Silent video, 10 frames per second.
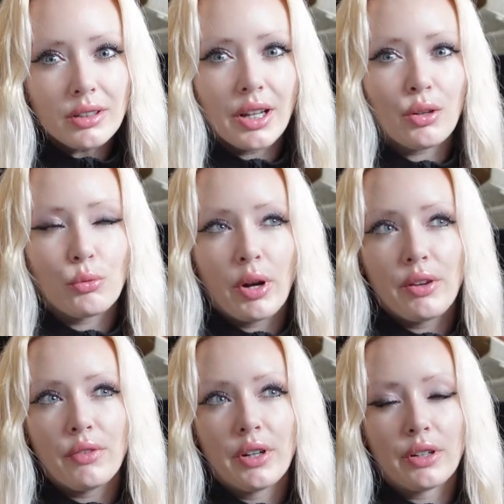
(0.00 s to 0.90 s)
like
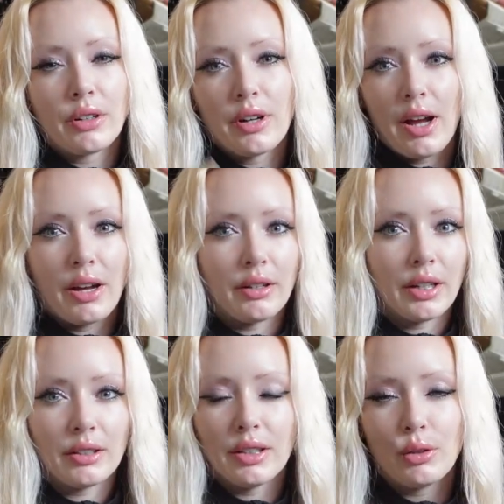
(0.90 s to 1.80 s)
white vinegar
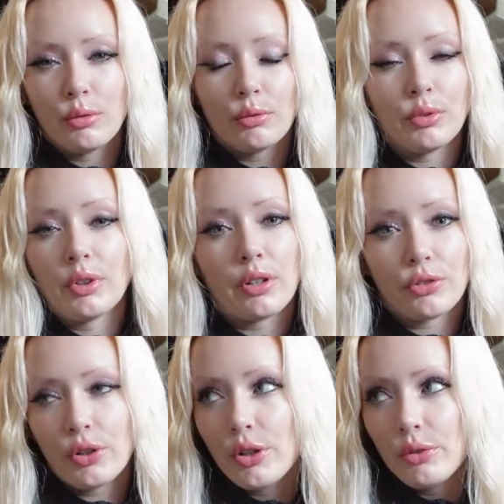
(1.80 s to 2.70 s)
well, I'll
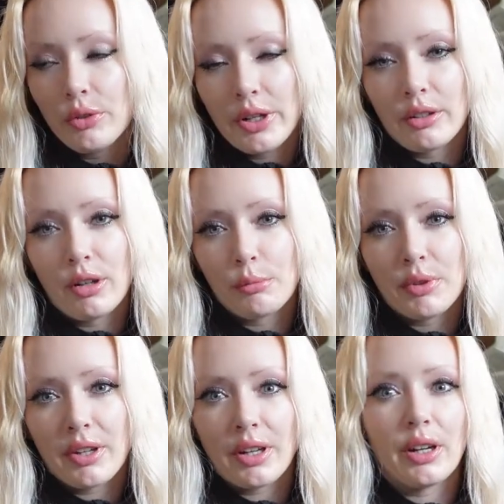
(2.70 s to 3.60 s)
show you later on, but
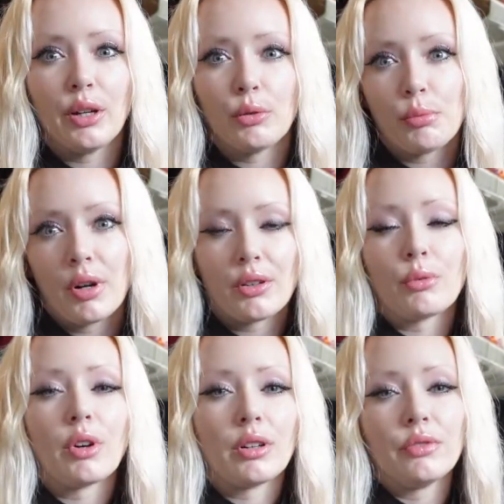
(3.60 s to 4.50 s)
it's like equal parts
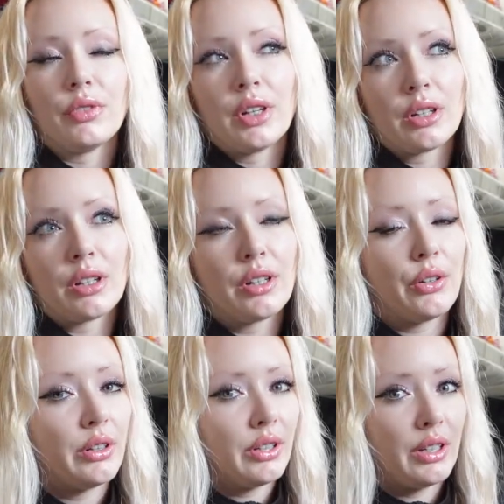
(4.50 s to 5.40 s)
water and vinegar. You
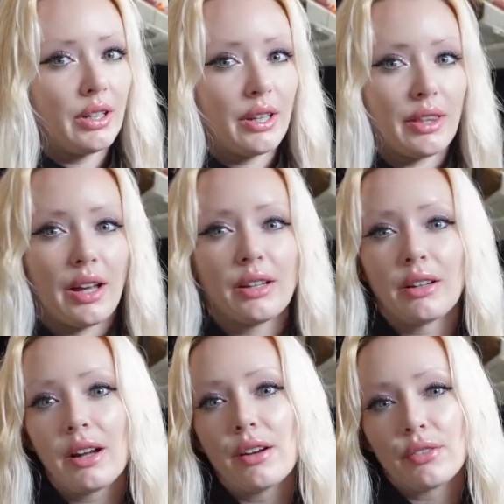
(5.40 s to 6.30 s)
can clean it like that,
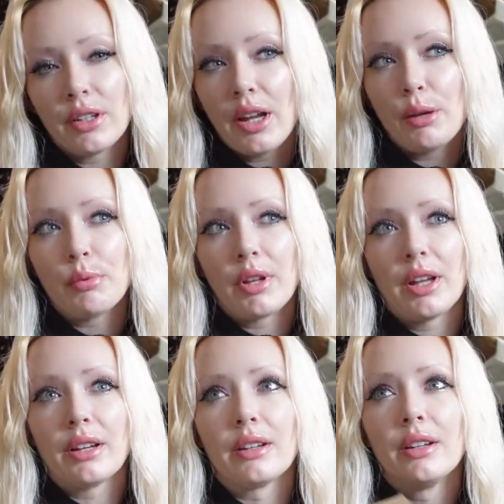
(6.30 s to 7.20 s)
not every day, but
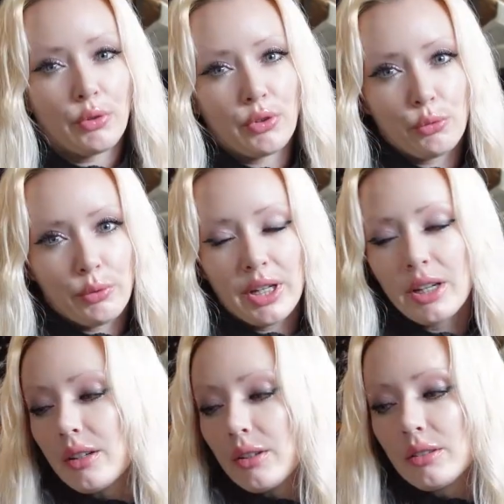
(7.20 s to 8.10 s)
like once a week.